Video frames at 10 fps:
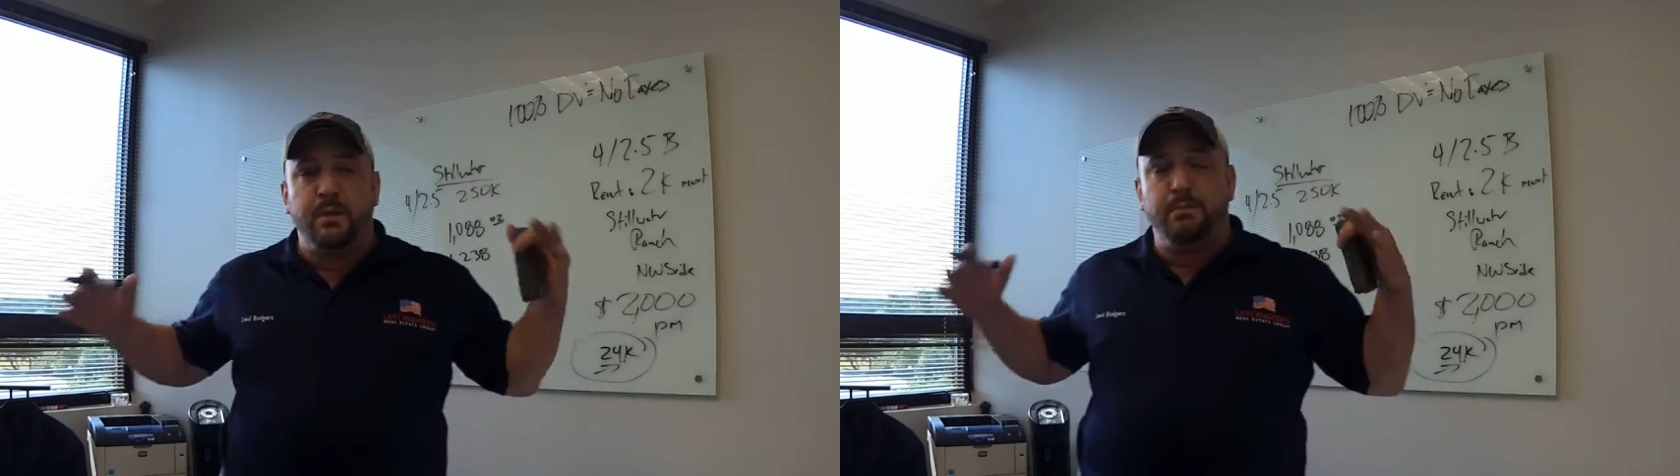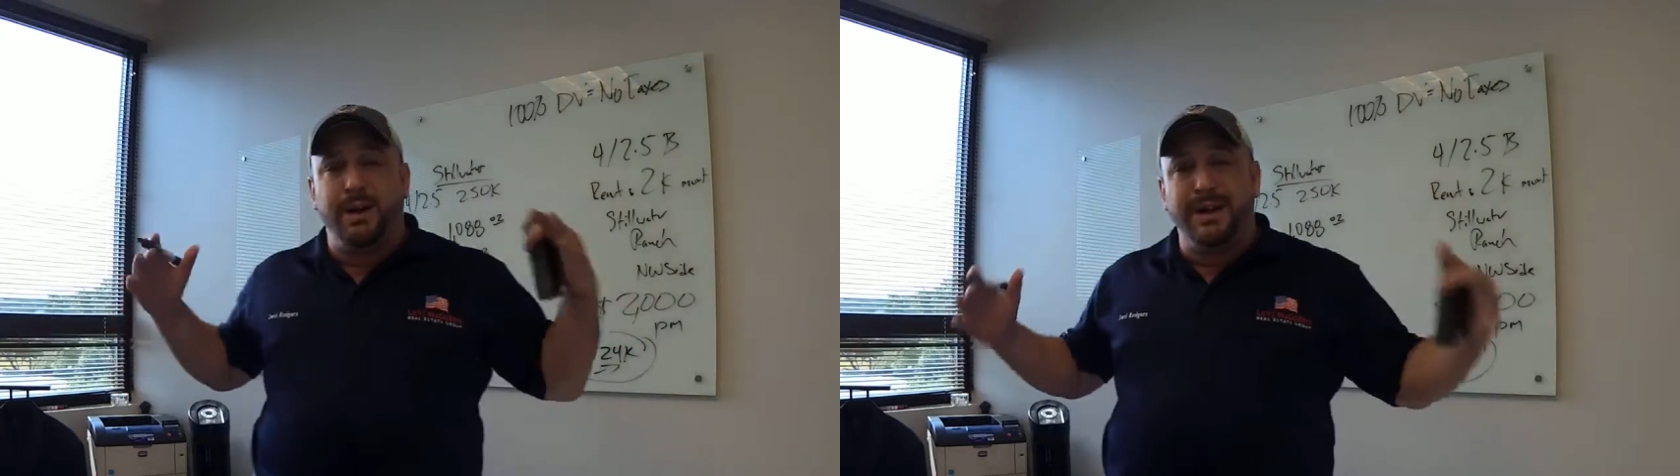
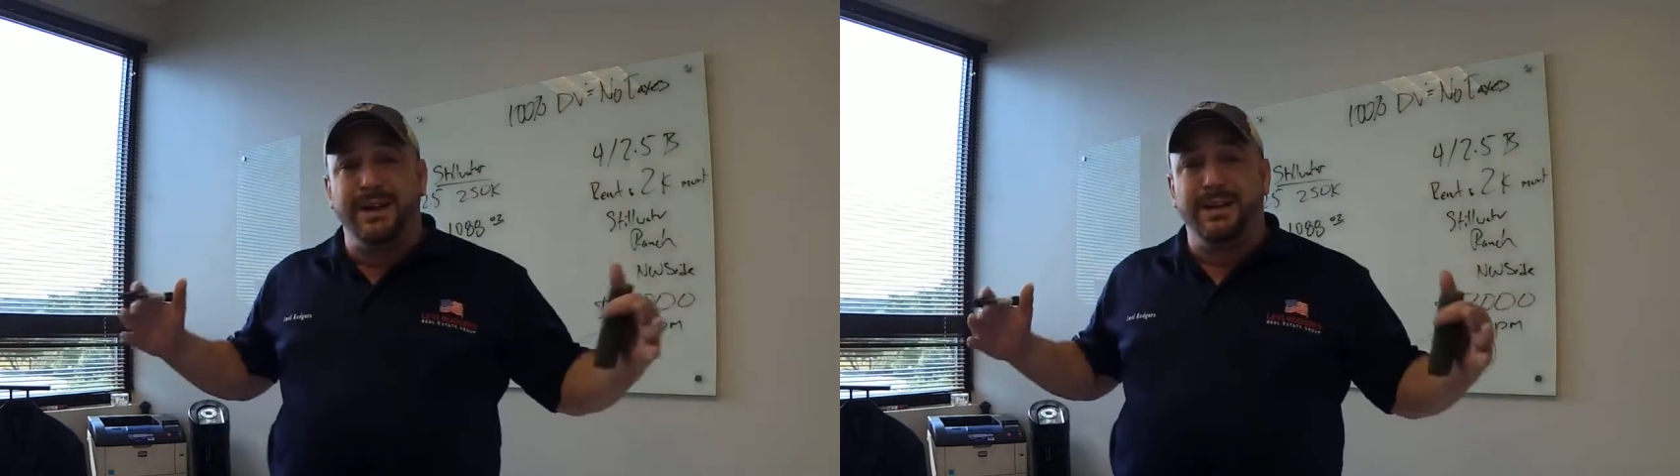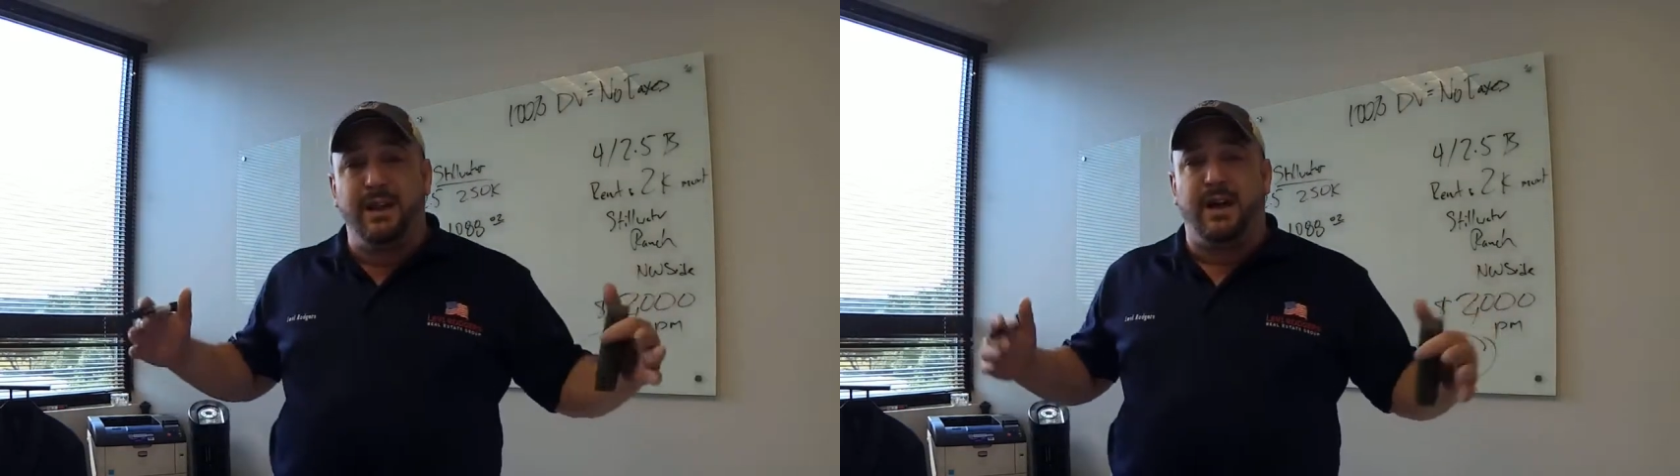
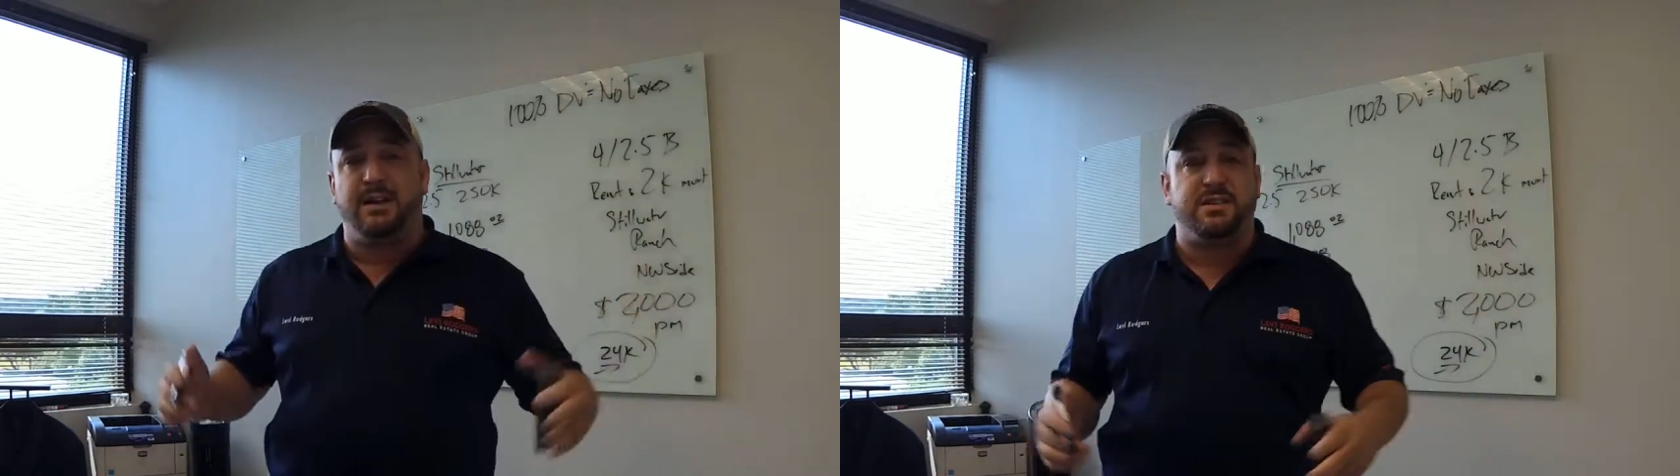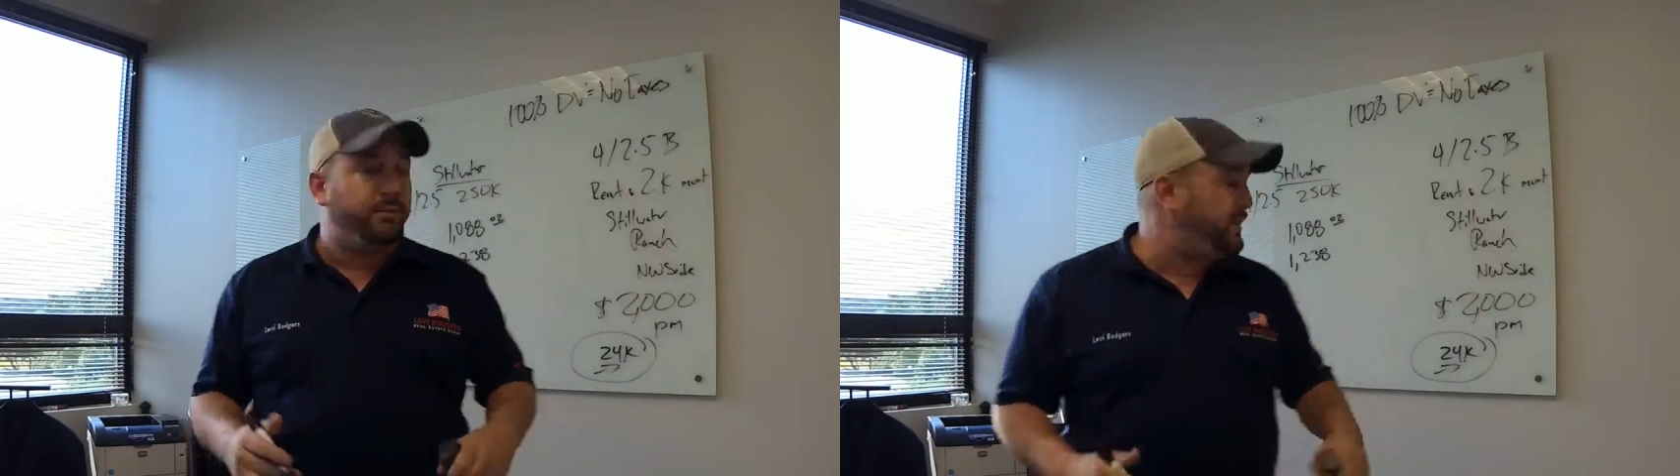
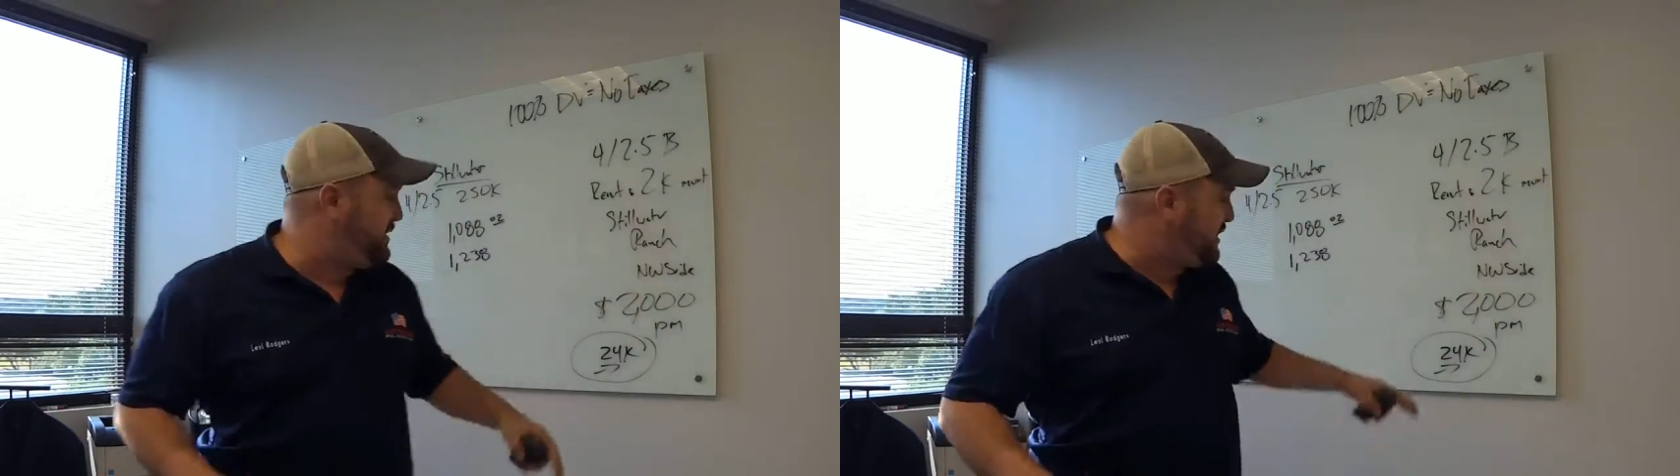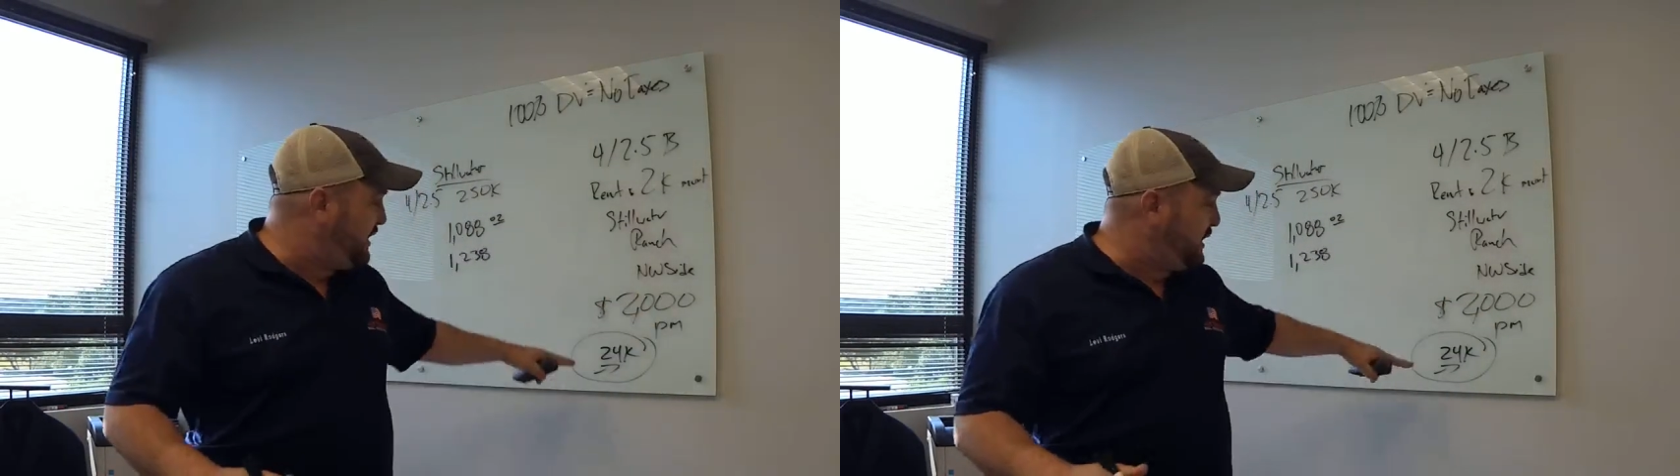They were
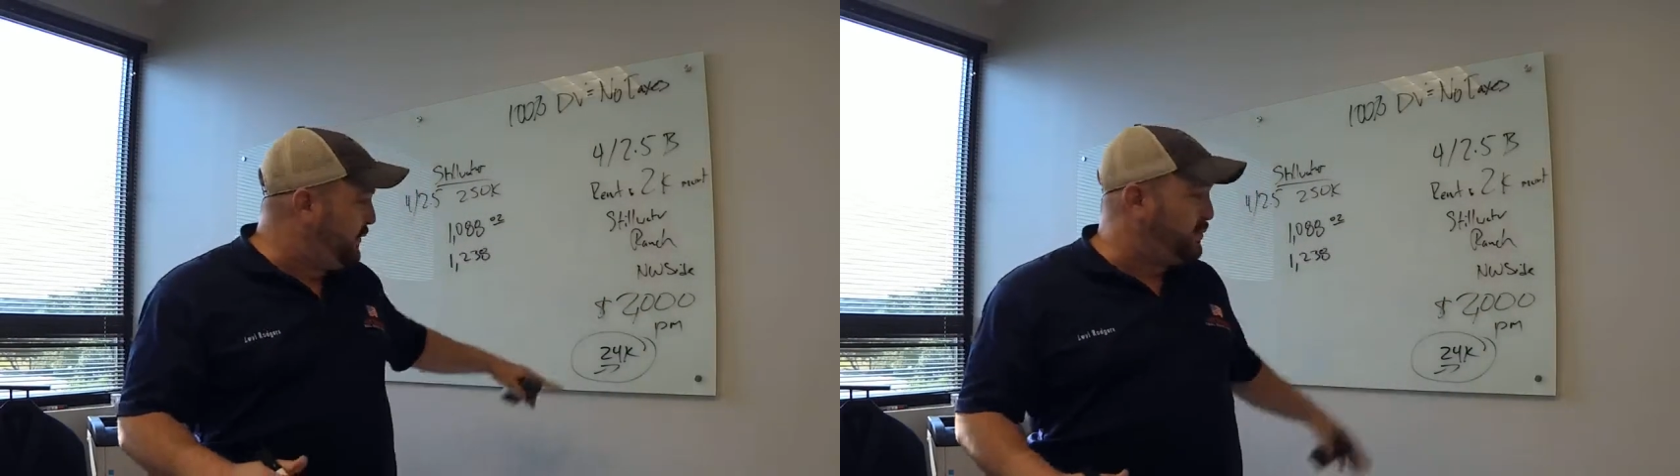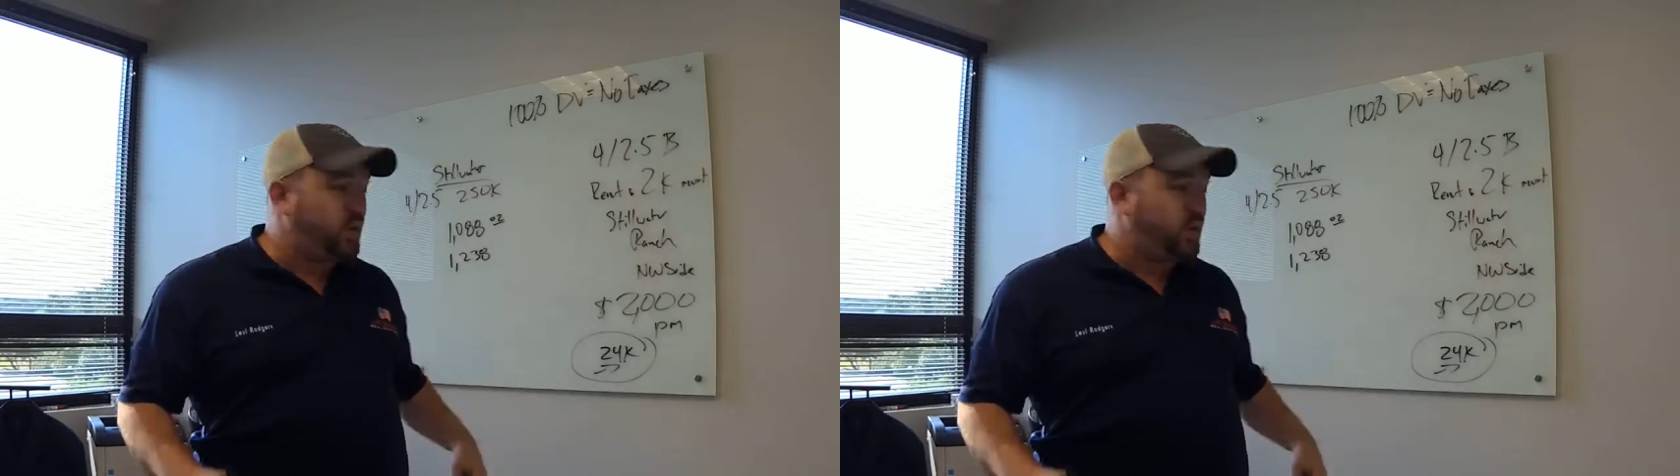just going to give him